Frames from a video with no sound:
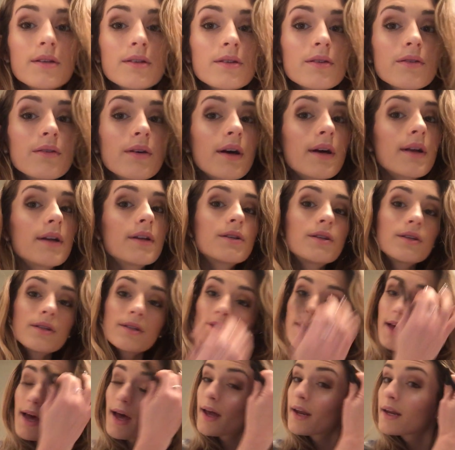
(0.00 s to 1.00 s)
So kind of
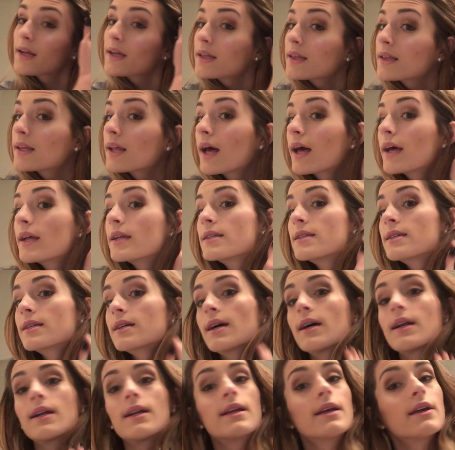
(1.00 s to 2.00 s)
just adding that to
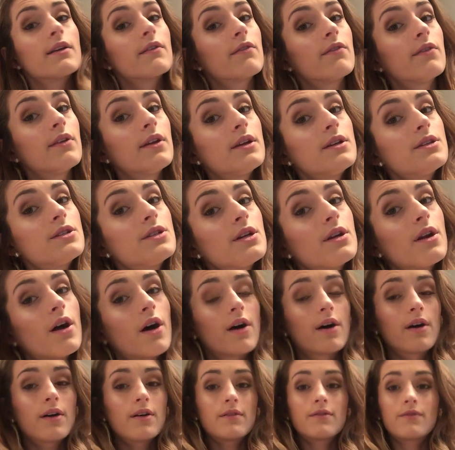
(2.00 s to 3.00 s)
kind of like finish it
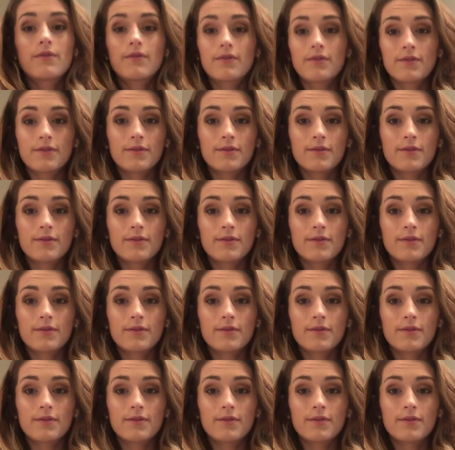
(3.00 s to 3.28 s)
off.